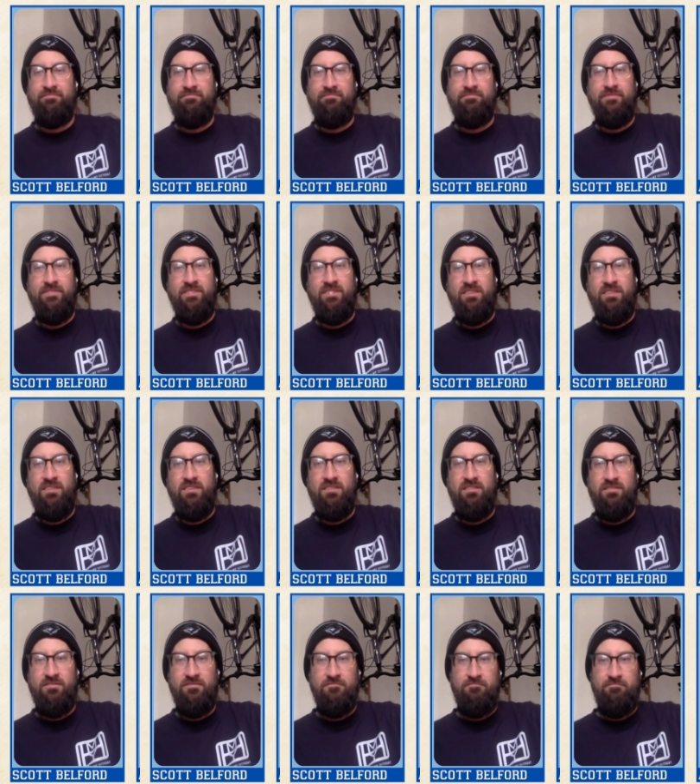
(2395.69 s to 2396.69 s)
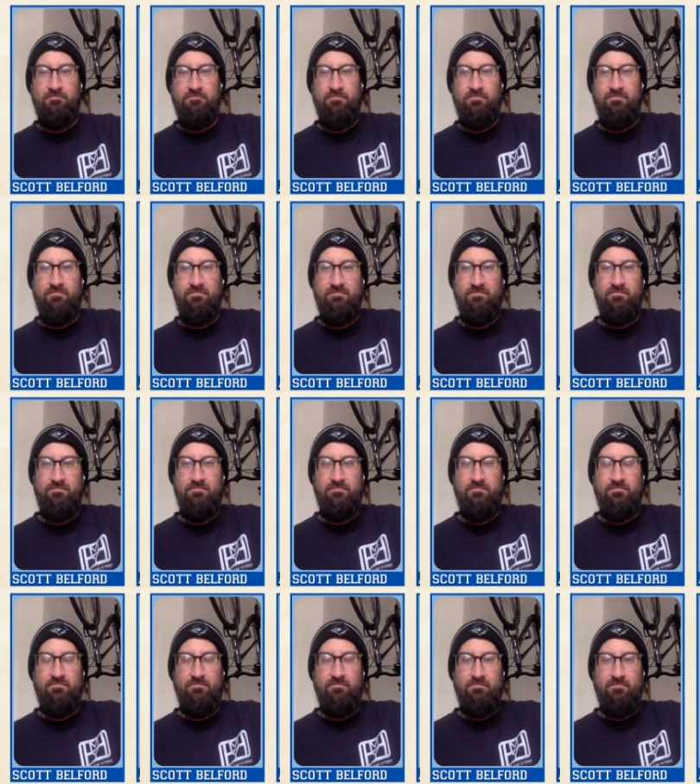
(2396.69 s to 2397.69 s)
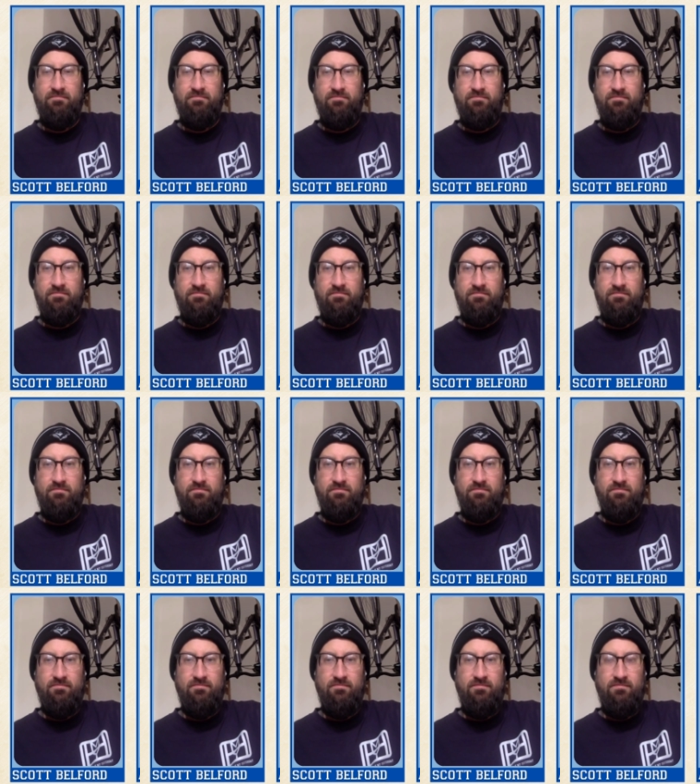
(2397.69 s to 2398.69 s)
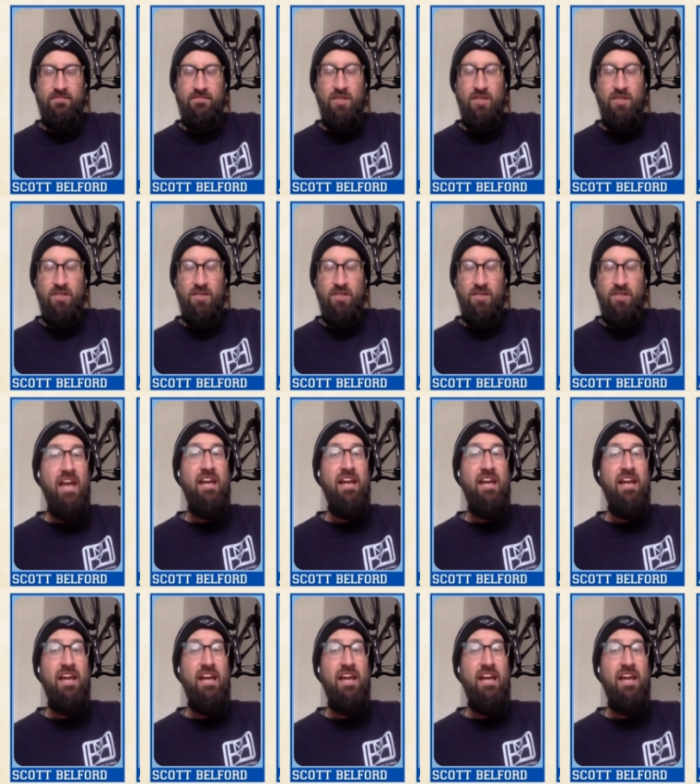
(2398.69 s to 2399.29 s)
Well, I finished up The Last of Us, episode